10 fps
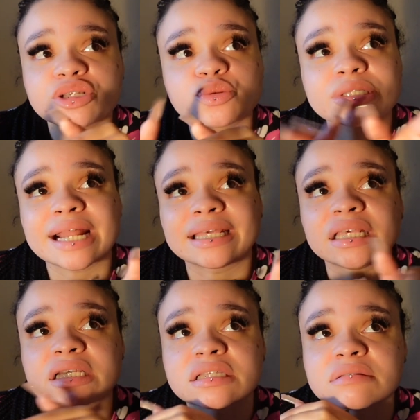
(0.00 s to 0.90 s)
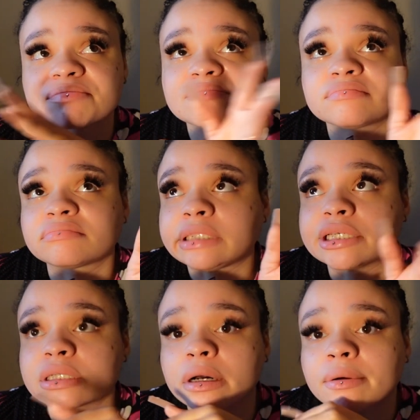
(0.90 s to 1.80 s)
this was like years
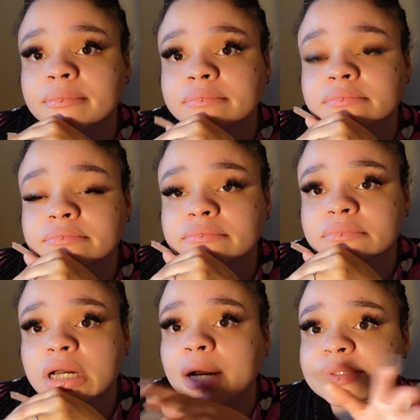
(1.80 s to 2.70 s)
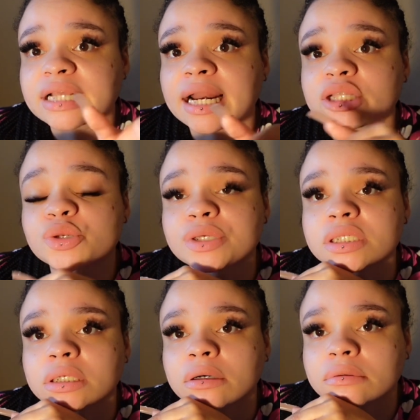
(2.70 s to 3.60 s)
years ago. I would say like 2
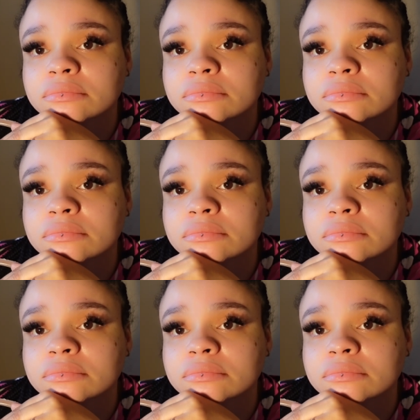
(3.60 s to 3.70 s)
years ago.